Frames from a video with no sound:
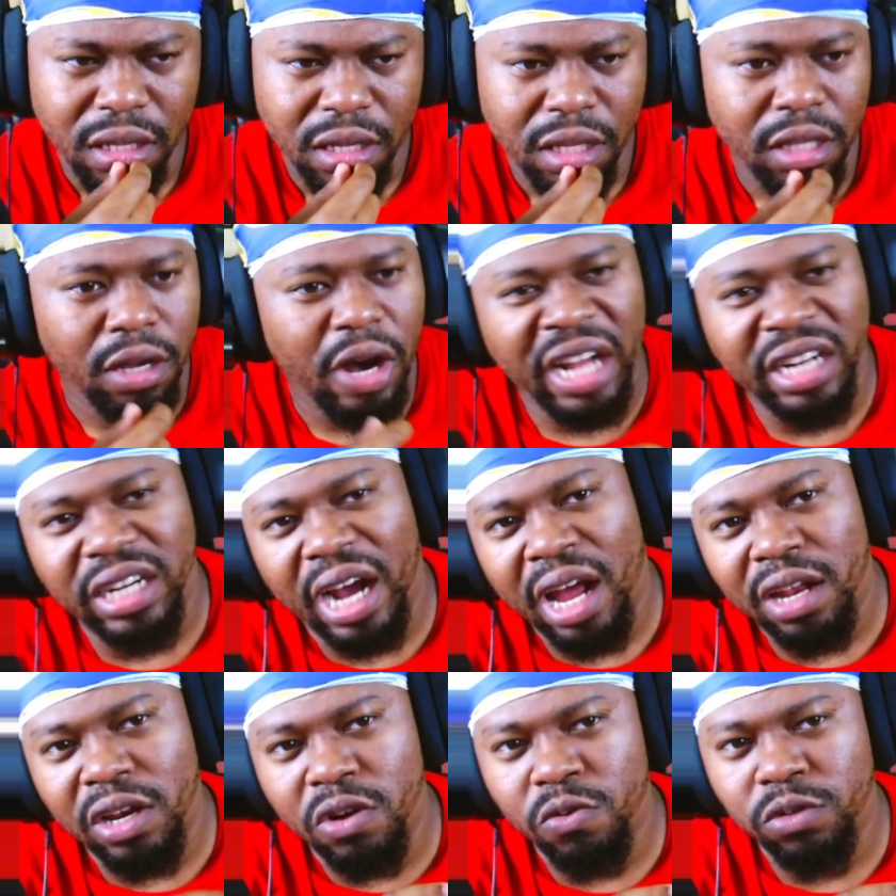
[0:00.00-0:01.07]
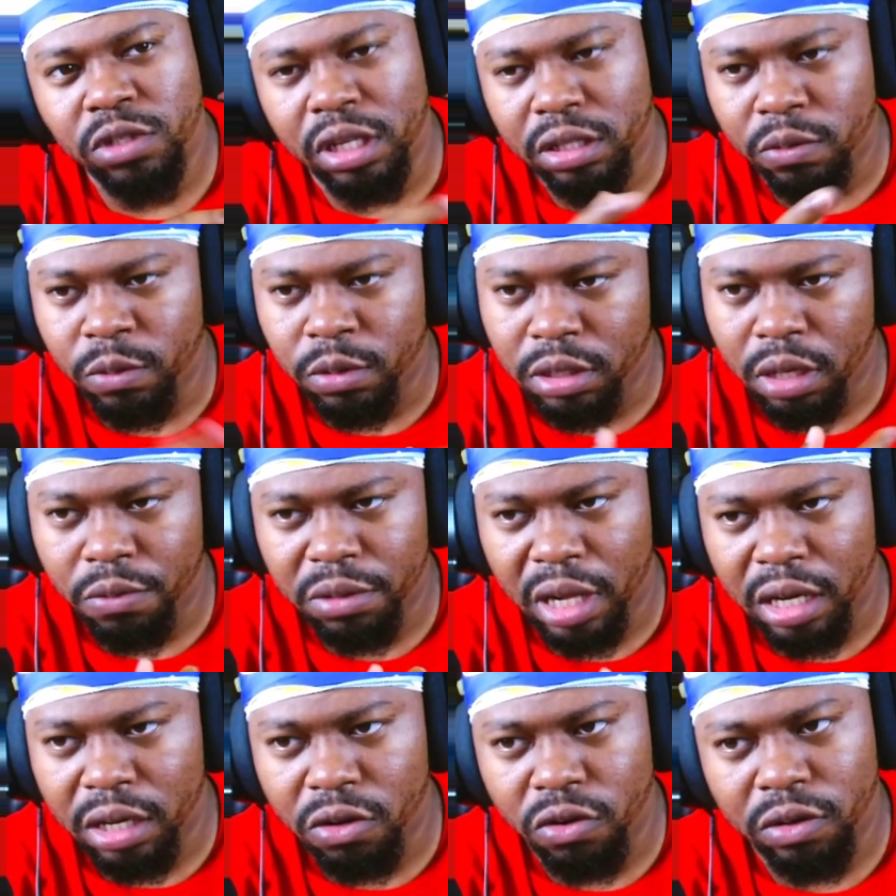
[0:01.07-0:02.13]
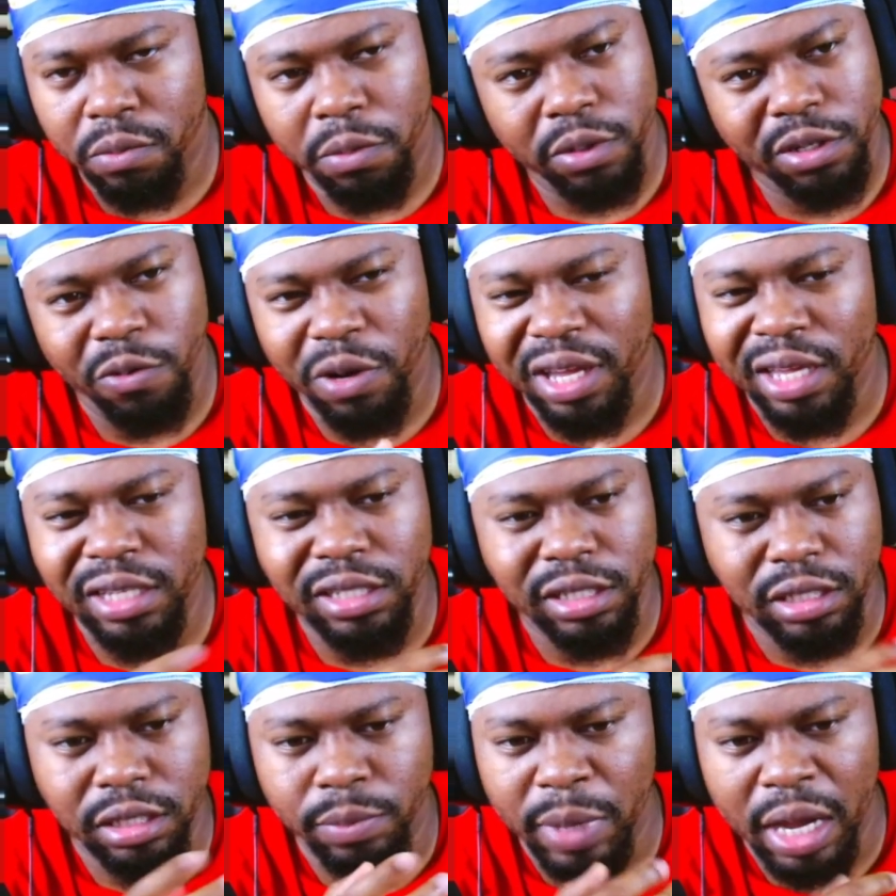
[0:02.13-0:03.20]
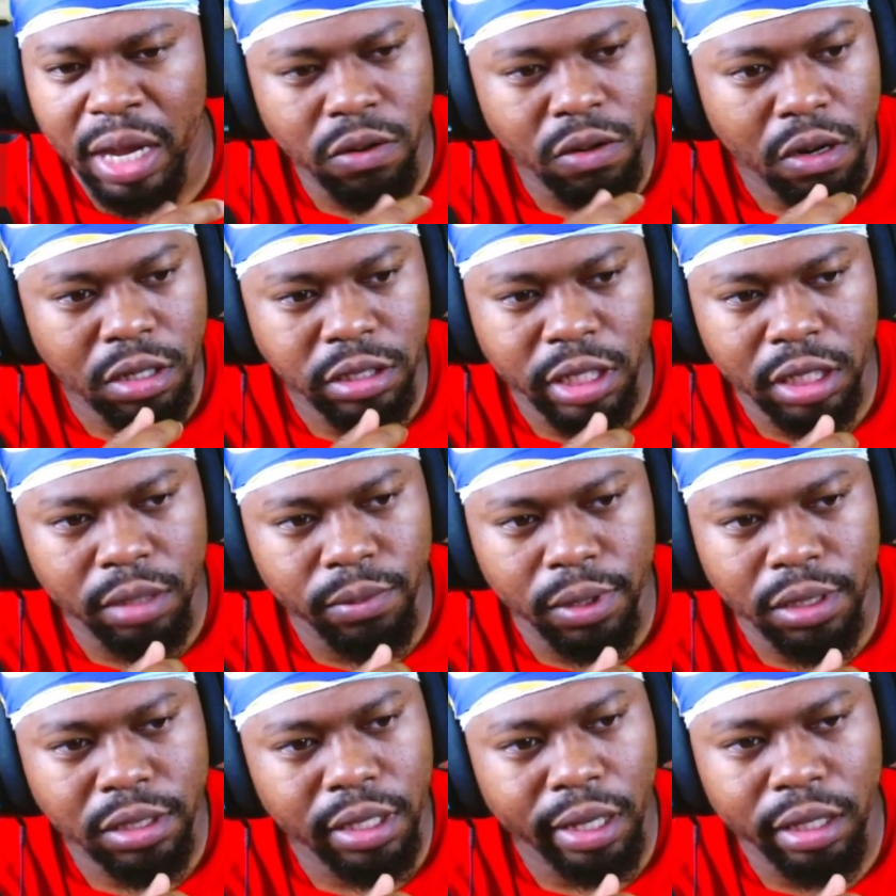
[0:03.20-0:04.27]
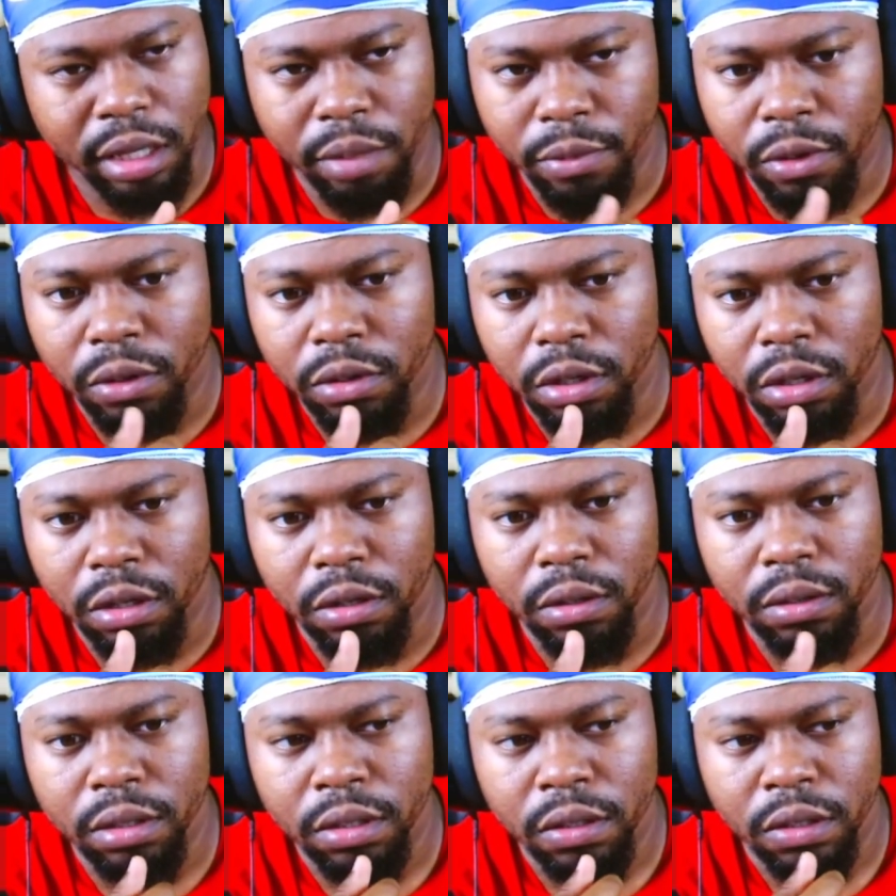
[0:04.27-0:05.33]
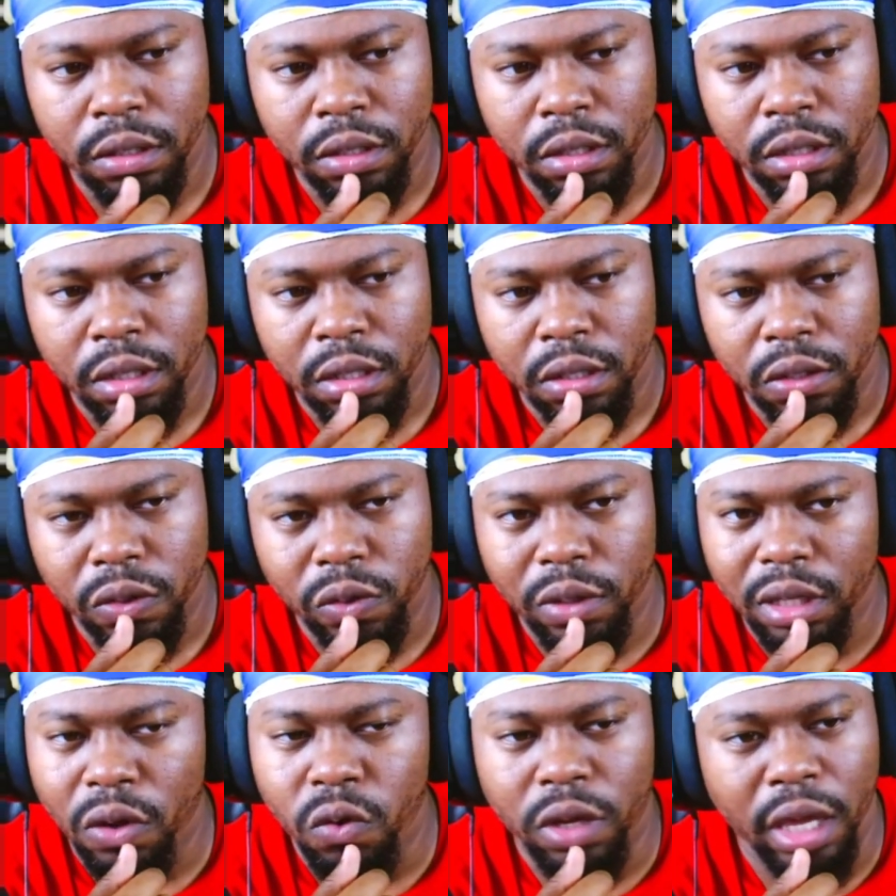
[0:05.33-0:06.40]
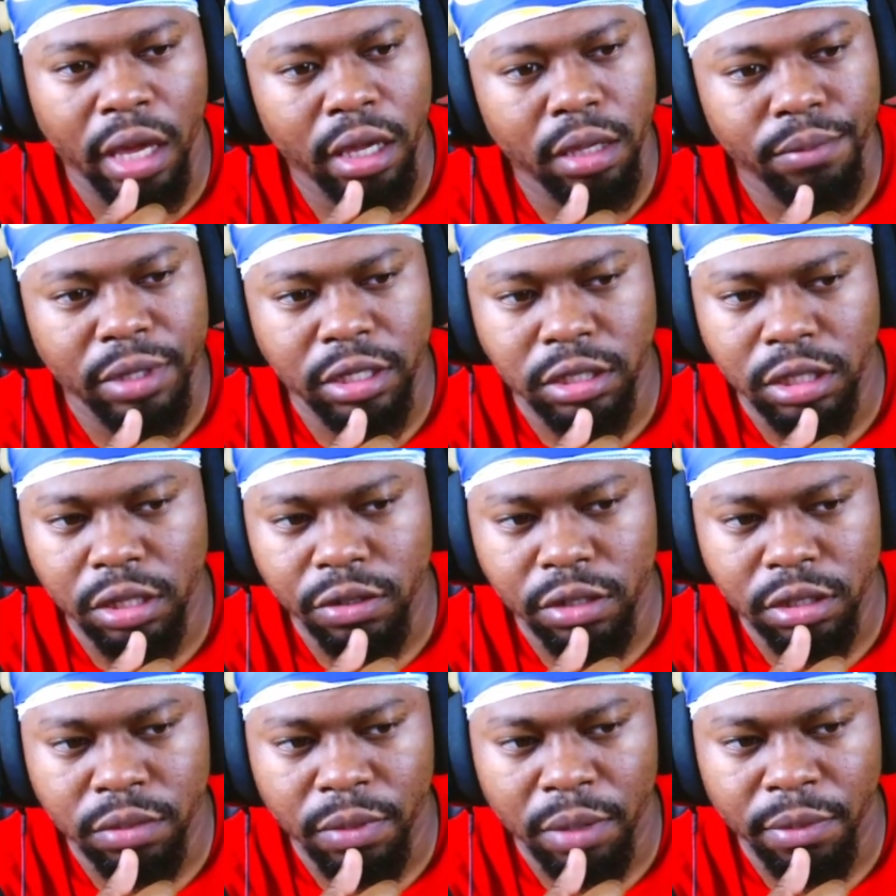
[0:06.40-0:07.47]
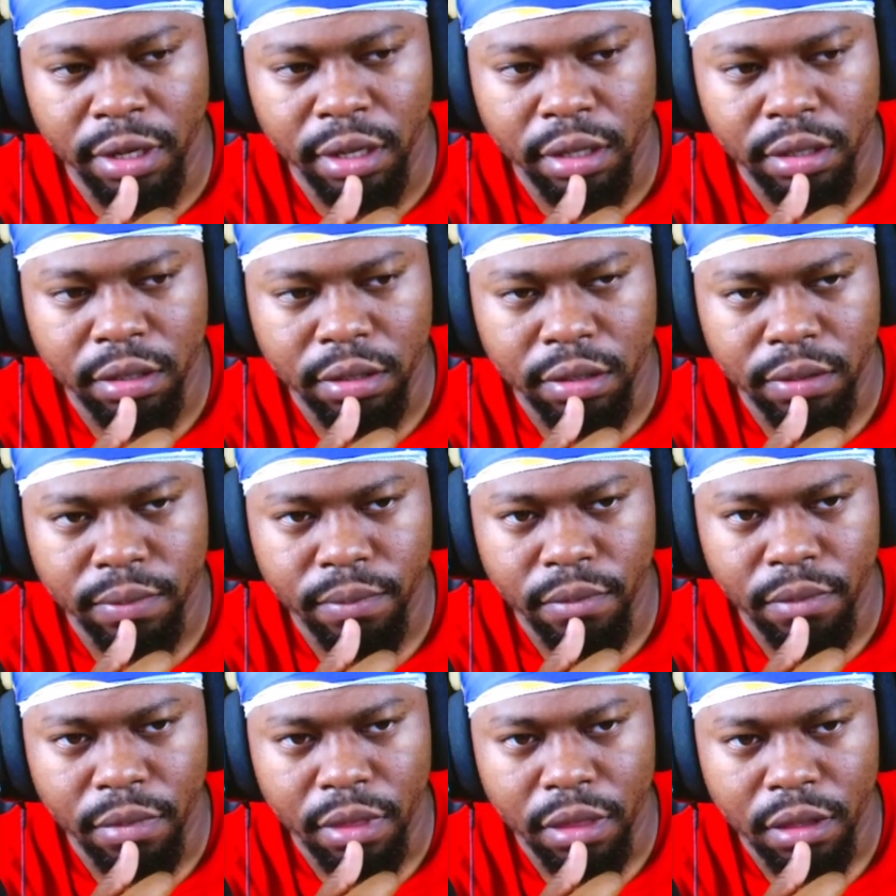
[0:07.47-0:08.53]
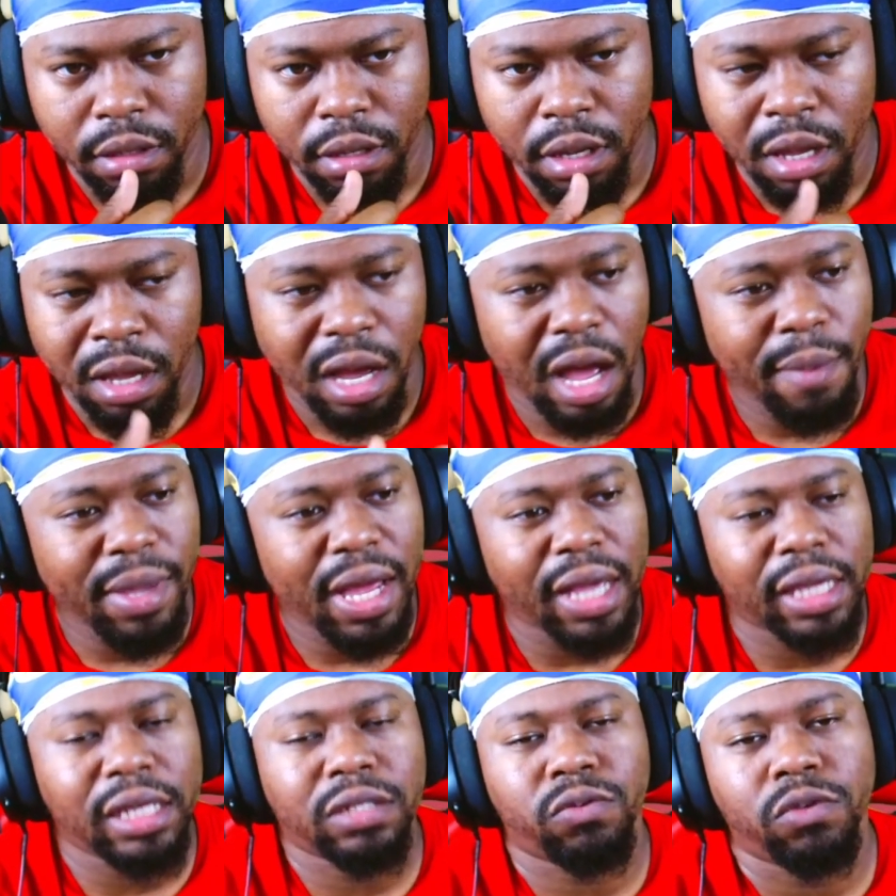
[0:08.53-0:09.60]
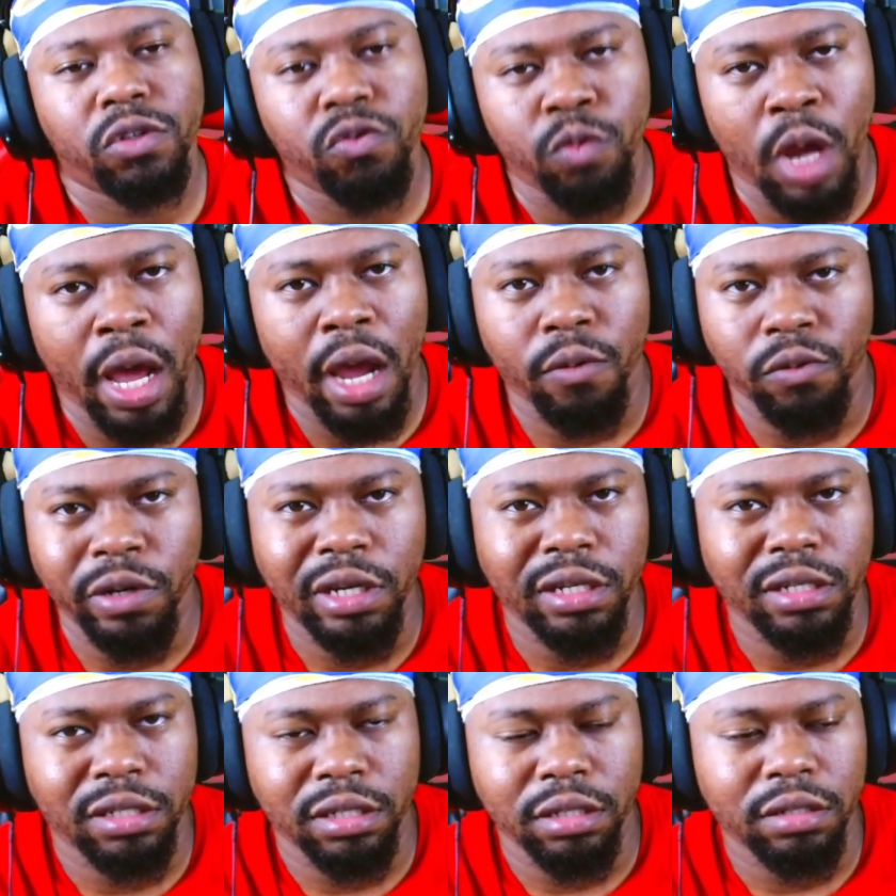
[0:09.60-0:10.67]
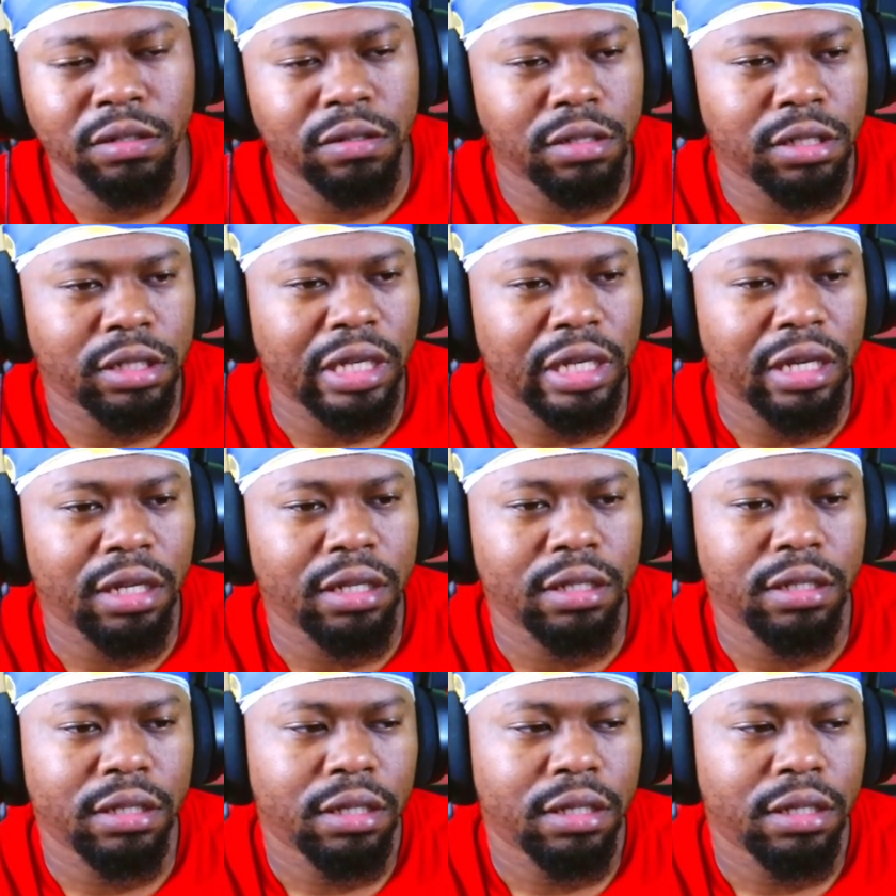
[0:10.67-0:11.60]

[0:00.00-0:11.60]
Yo, I knew something was up with that dude. The way he just smiled all the time, bro. It's like, come on, dog. You can't be serious, my man. I mean, I guess when you that rich, you know what I'm saying?